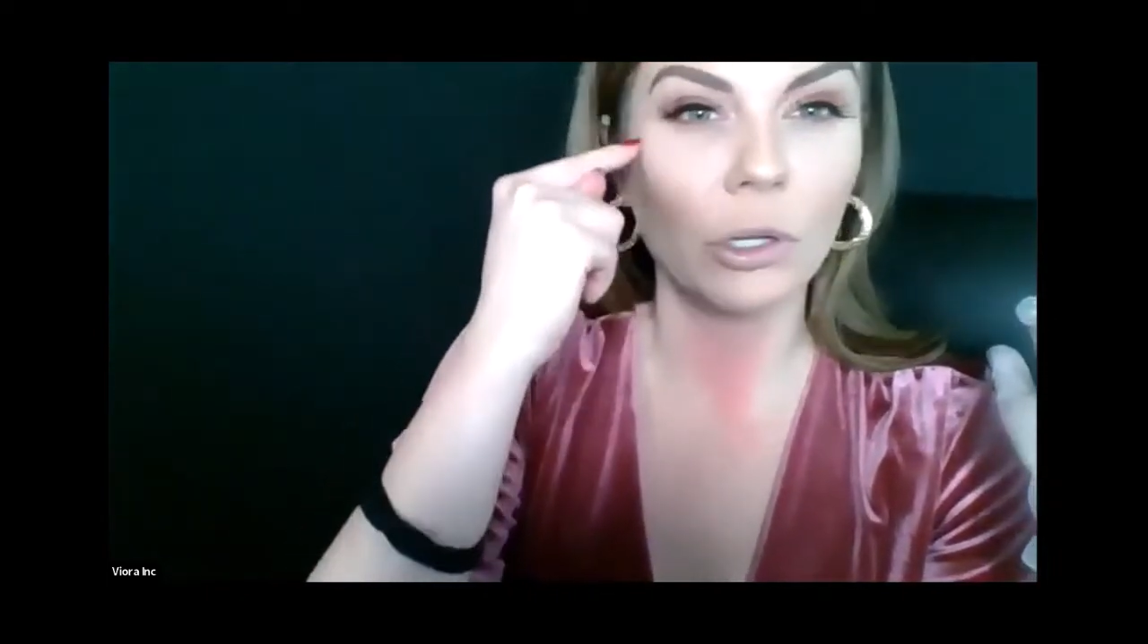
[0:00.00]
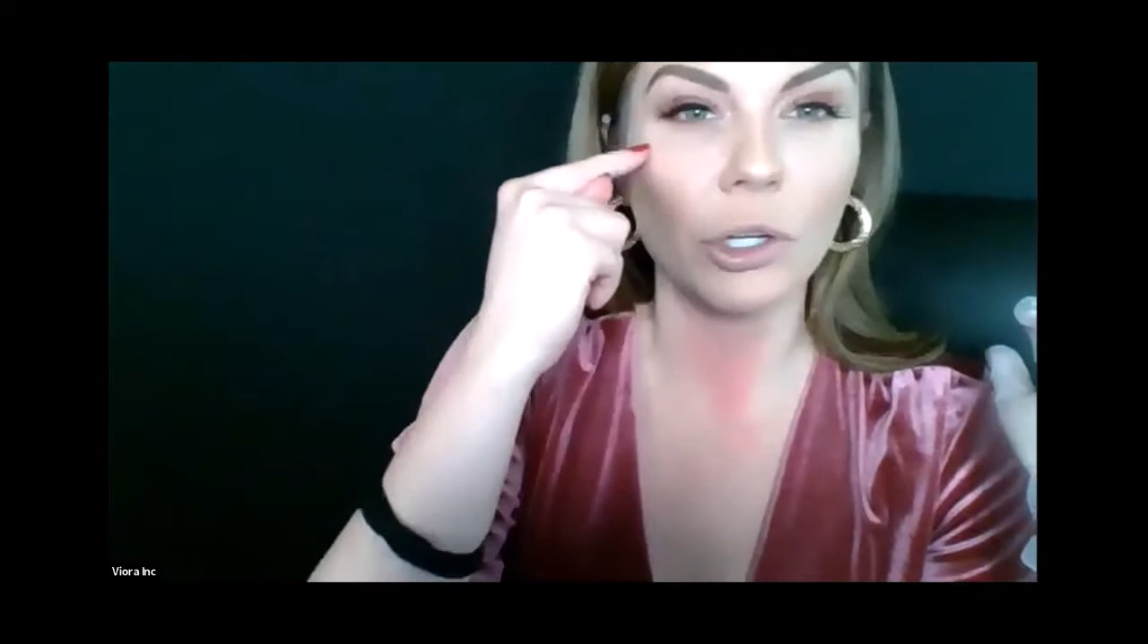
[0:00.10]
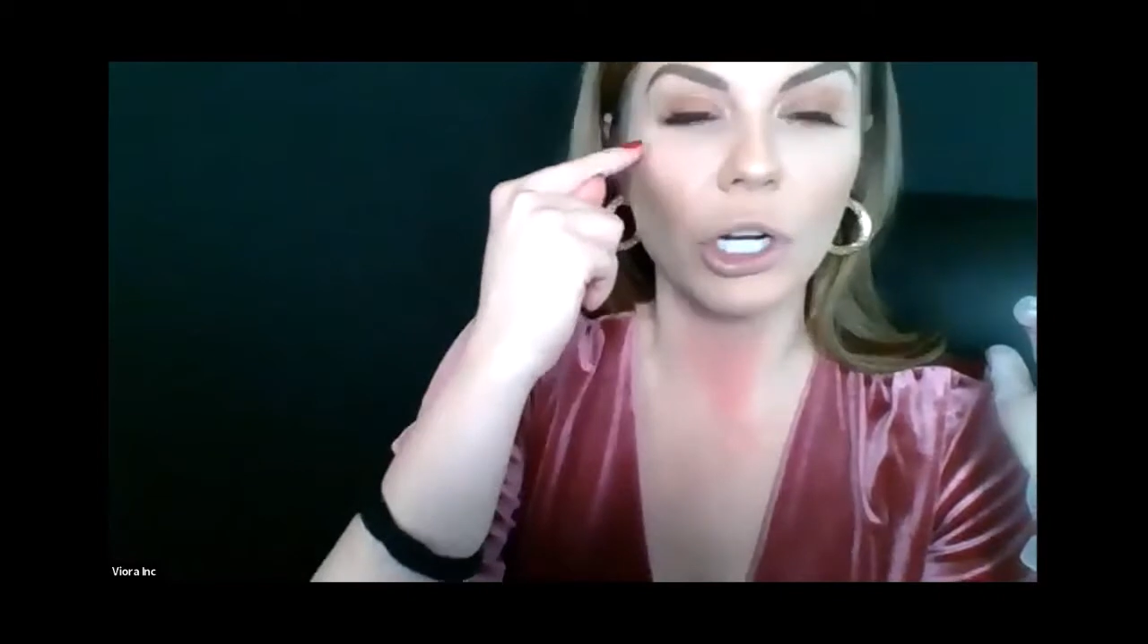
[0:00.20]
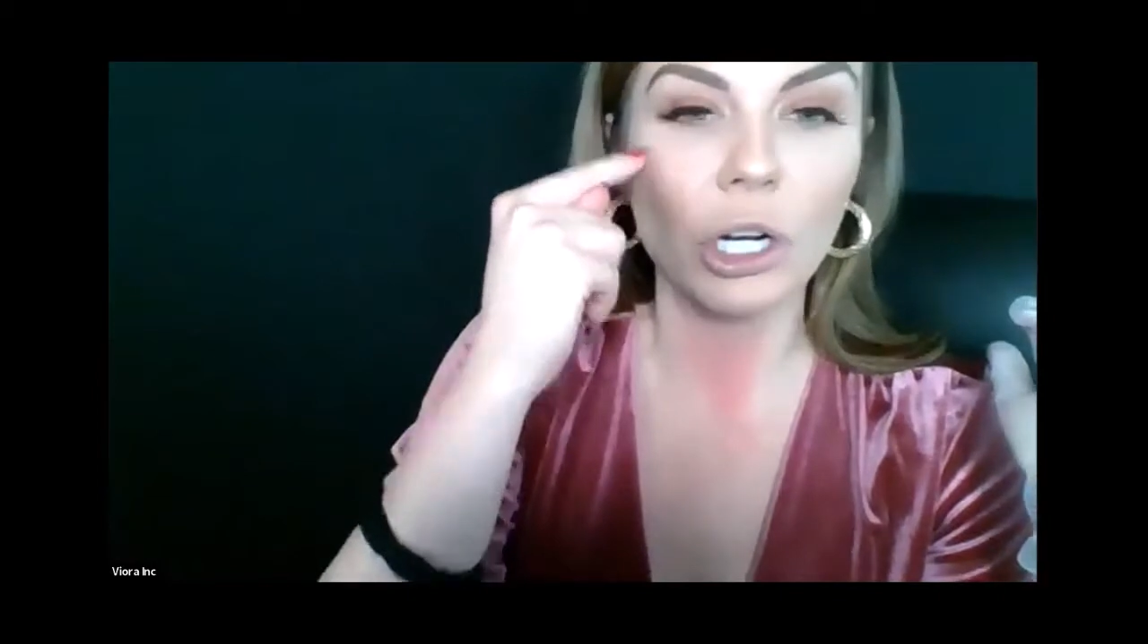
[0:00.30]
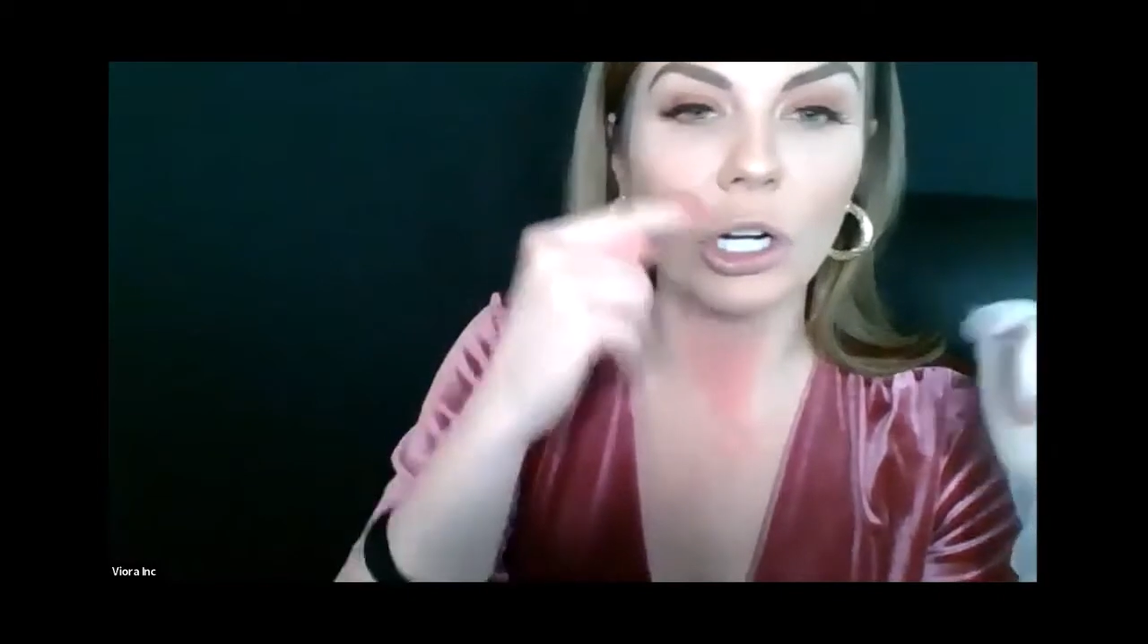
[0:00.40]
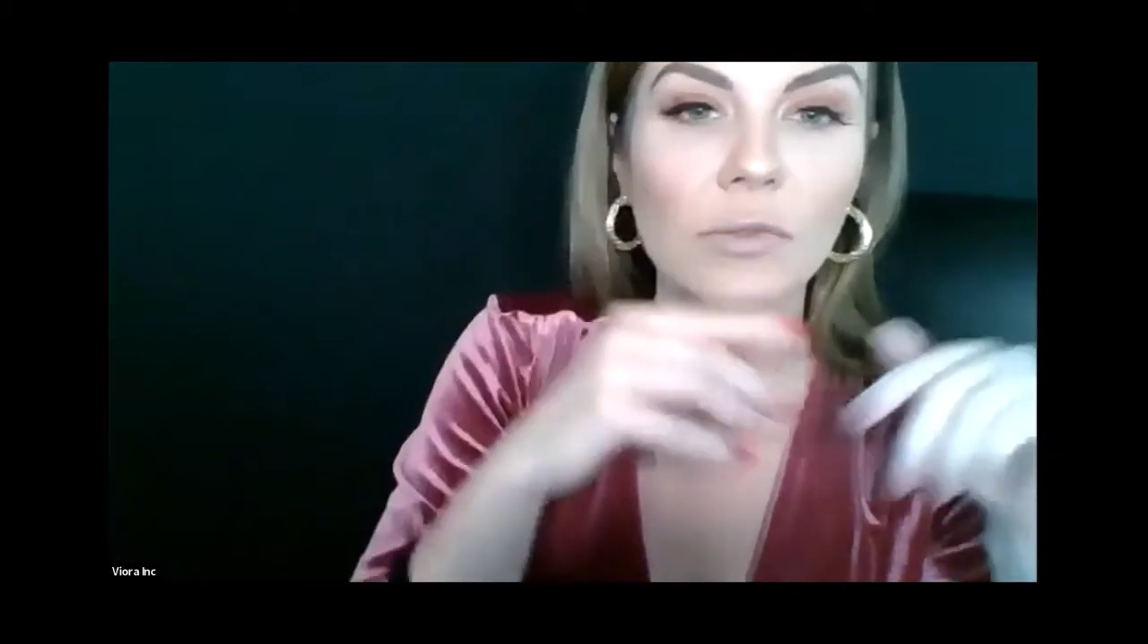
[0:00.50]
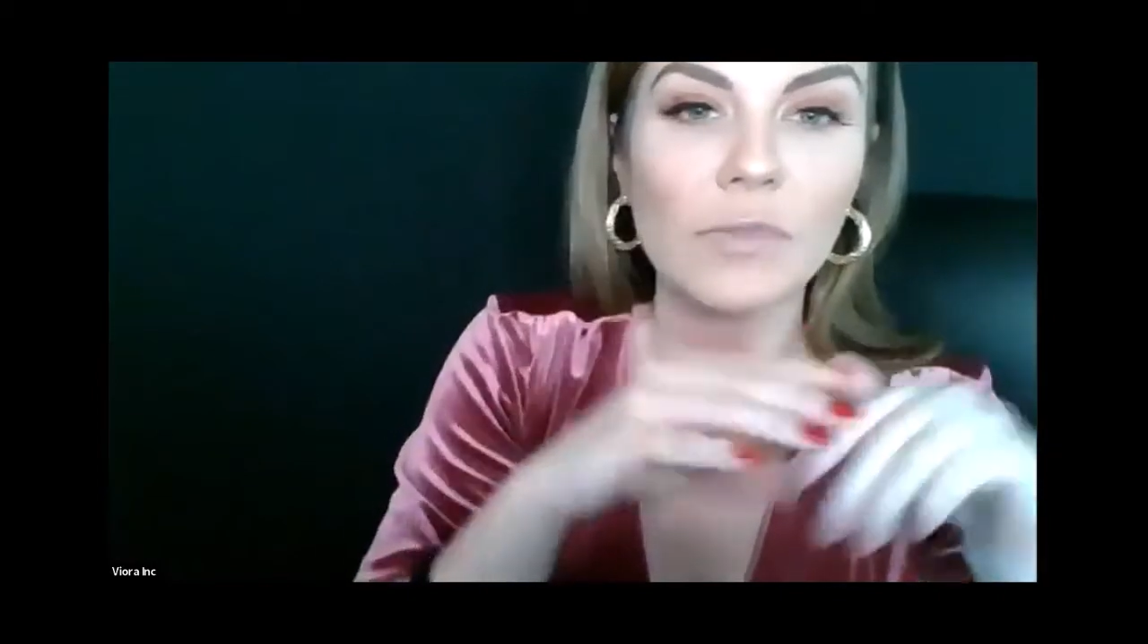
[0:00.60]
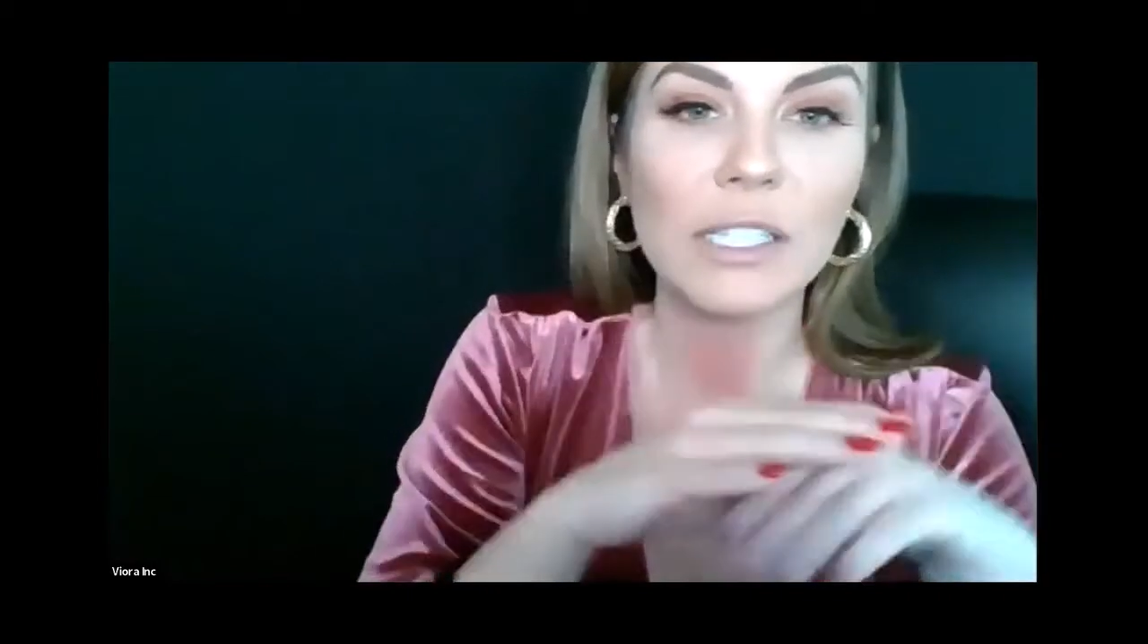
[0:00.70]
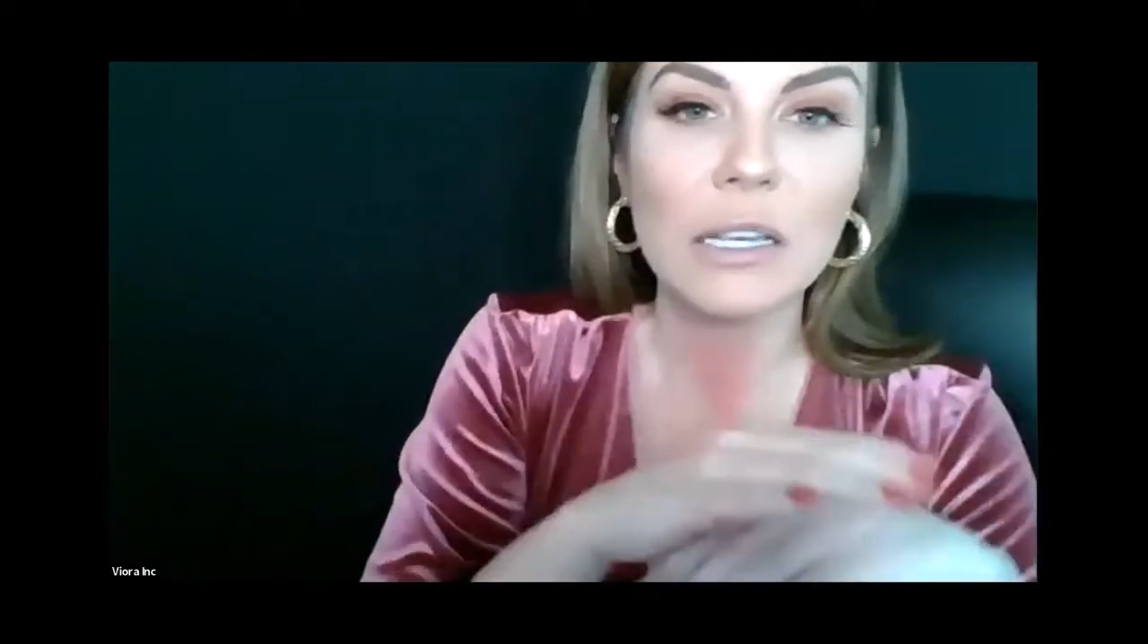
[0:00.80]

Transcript: nerves,